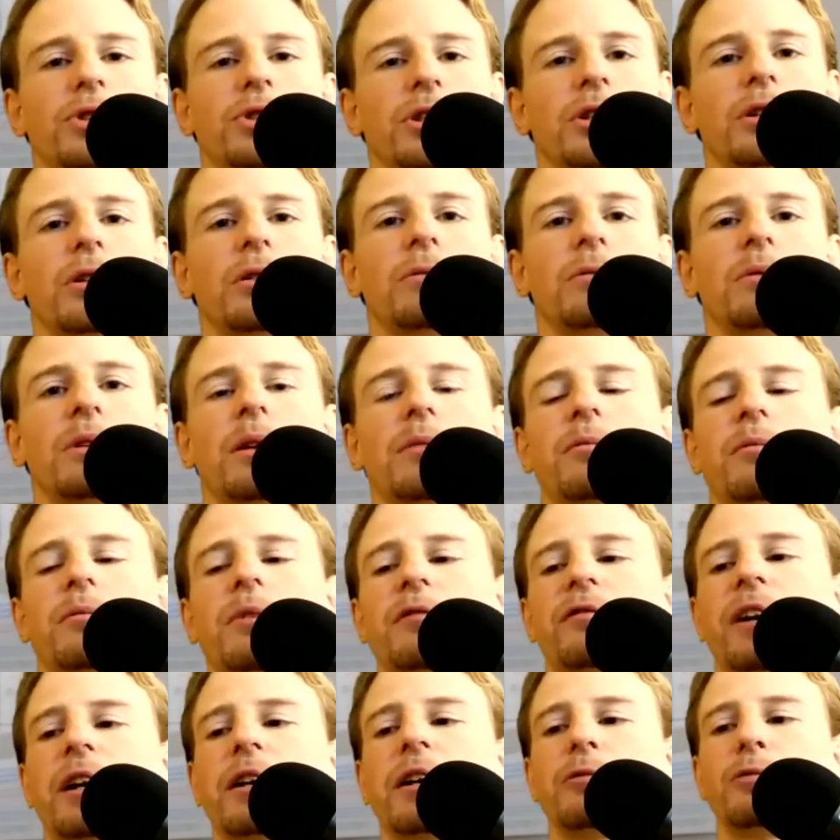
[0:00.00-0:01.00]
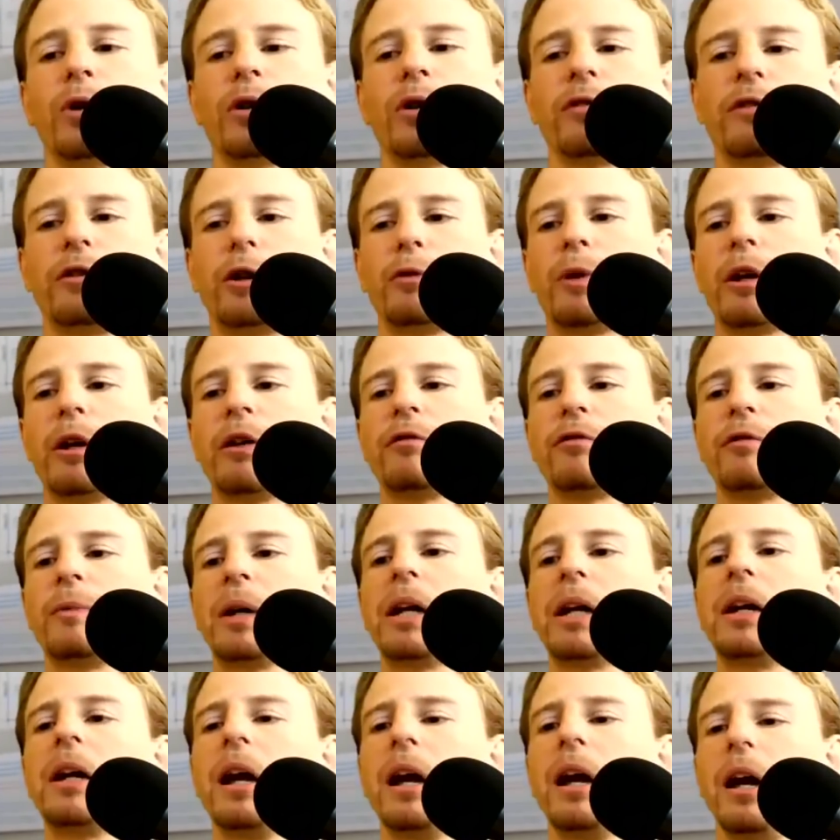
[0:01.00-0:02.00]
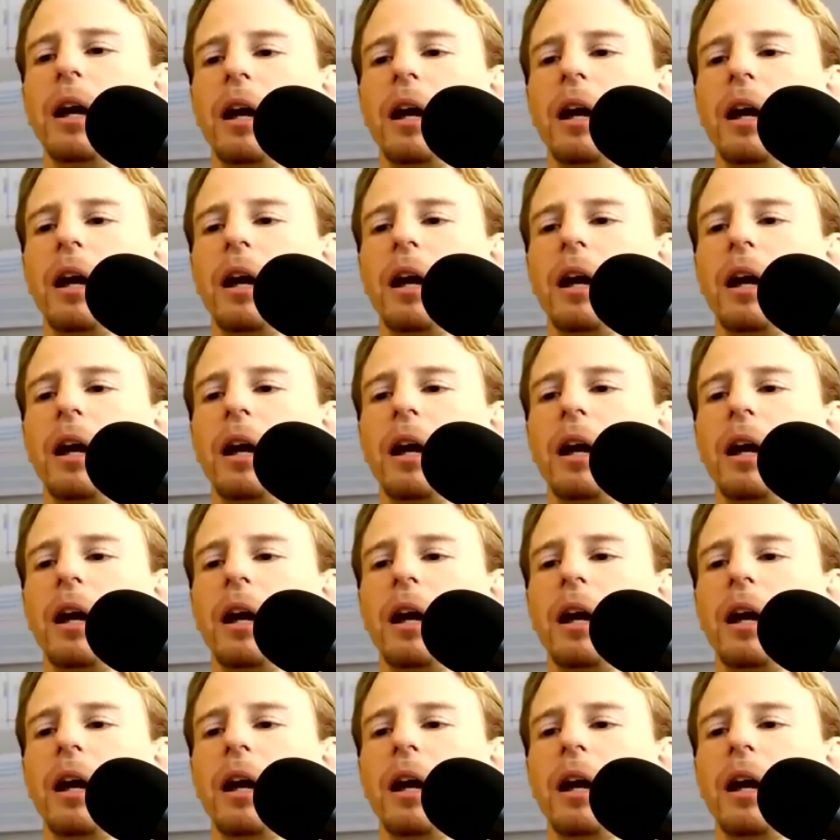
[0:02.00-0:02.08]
still um, I find work very well for me.